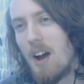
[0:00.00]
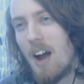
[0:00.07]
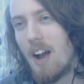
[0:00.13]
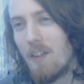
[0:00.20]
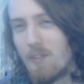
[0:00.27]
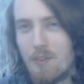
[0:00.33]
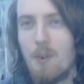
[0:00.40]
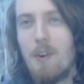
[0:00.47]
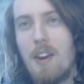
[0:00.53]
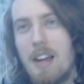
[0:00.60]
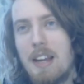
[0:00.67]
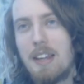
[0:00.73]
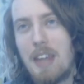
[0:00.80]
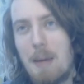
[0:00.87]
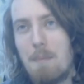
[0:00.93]
I feel
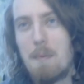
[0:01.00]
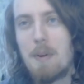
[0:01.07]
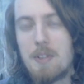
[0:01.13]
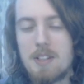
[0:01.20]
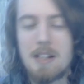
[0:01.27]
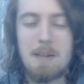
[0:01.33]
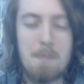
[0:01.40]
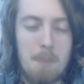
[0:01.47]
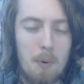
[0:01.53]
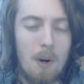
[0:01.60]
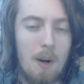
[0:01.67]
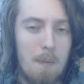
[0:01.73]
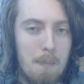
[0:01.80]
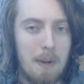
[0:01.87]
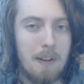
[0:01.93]
like they're mostly
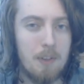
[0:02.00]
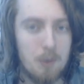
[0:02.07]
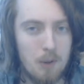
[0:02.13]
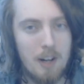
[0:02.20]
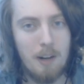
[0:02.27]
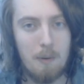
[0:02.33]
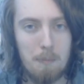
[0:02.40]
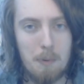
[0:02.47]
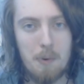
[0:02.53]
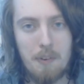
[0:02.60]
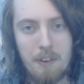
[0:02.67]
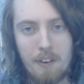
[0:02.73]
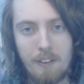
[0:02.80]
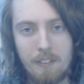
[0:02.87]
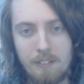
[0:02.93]
brought up by the
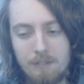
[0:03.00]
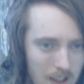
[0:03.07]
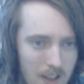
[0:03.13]
Dragonborn, though.